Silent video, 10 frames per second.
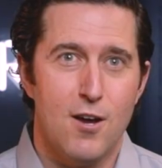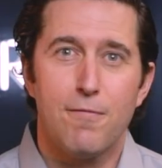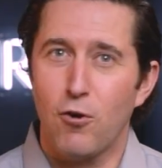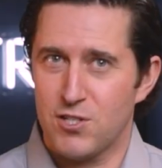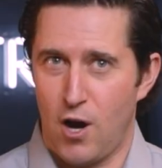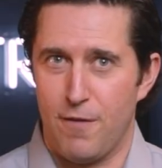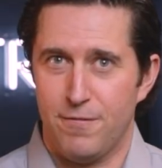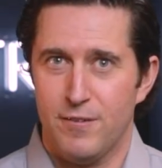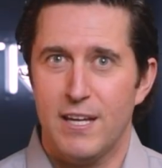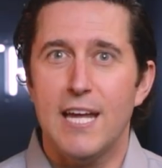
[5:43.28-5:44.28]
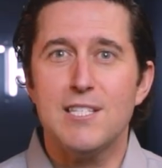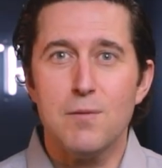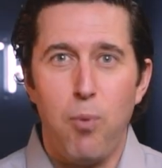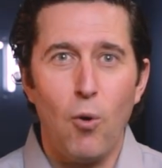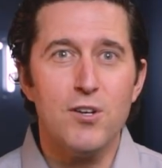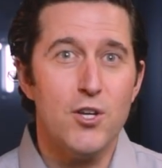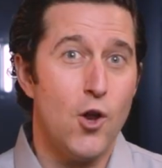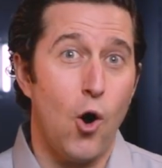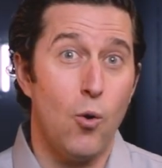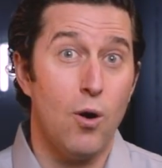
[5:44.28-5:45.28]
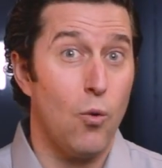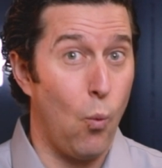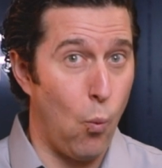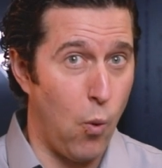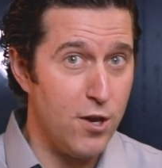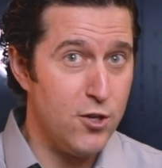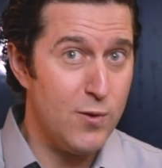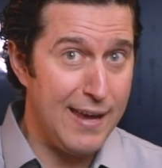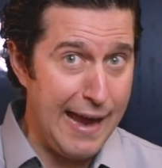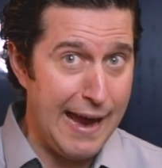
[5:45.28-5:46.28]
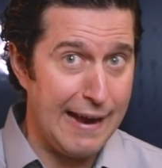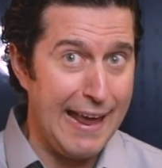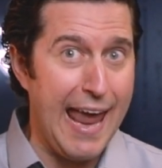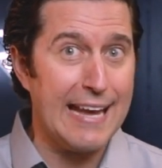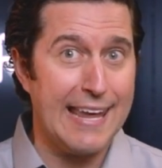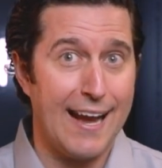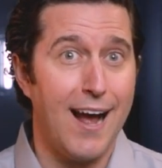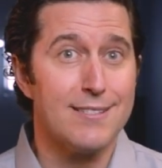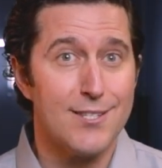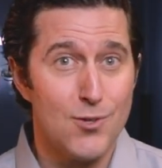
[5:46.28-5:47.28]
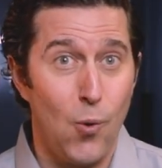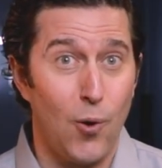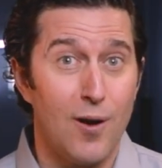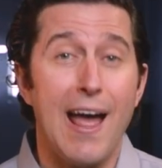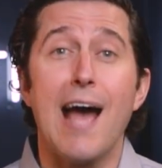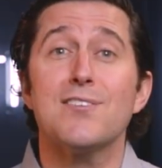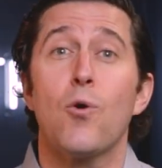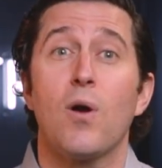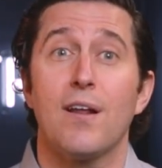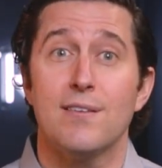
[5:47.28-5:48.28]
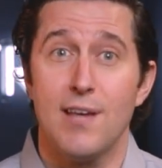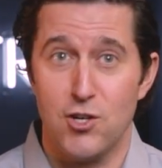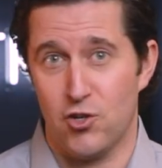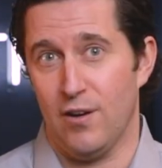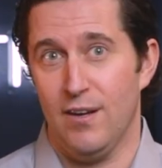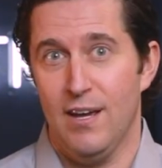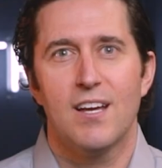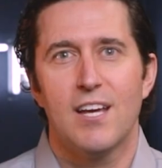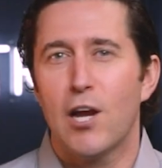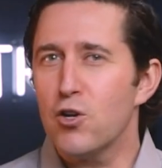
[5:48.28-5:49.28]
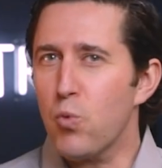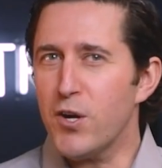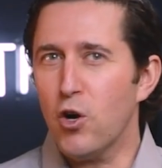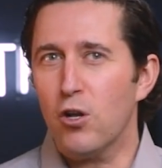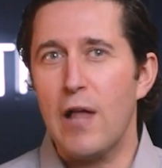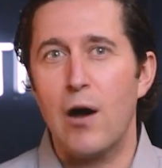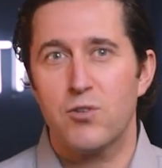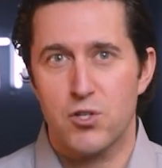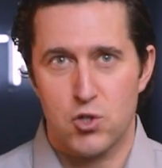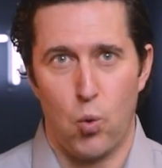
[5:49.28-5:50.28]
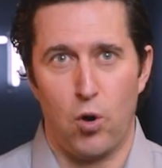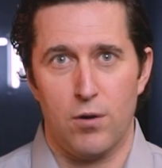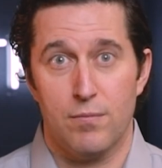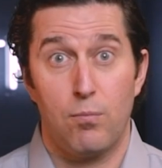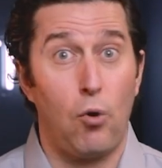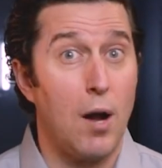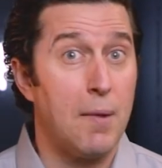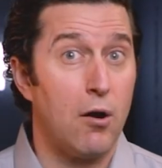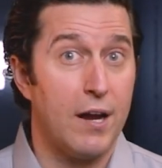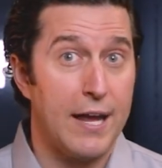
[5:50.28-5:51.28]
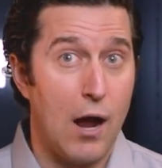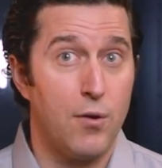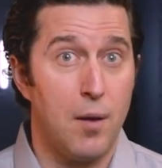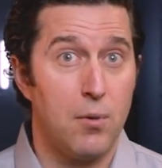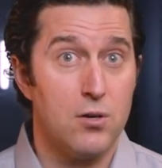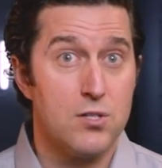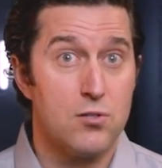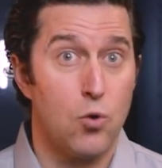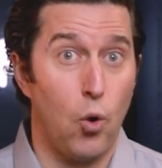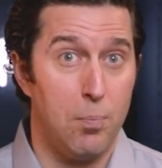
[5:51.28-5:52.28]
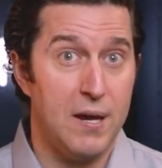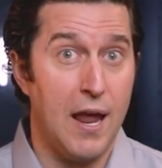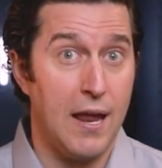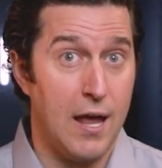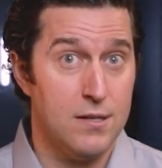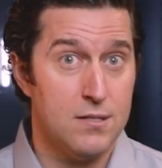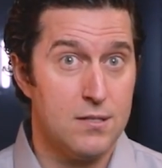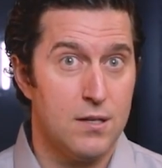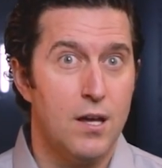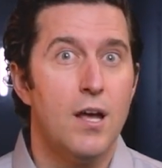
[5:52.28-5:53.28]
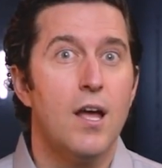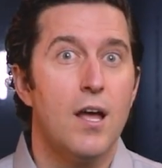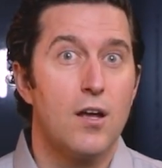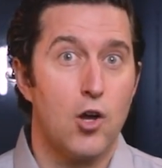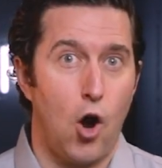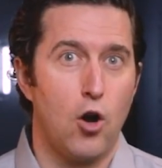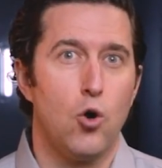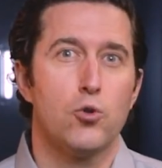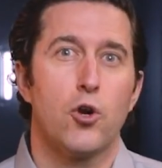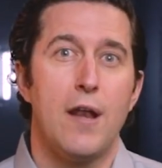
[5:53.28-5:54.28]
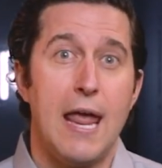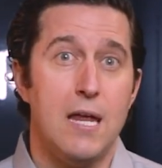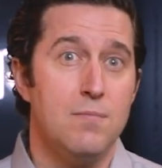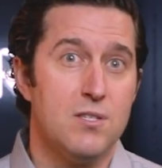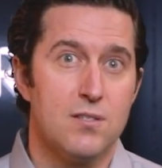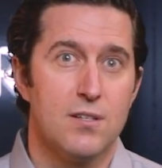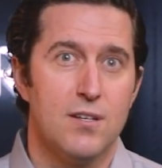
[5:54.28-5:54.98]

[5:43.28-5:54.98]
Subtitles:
First off, it's important to know what you can and cannot store as an organization. Here's what you're allowed to store: primary account numbers, or PANs, cardholder names,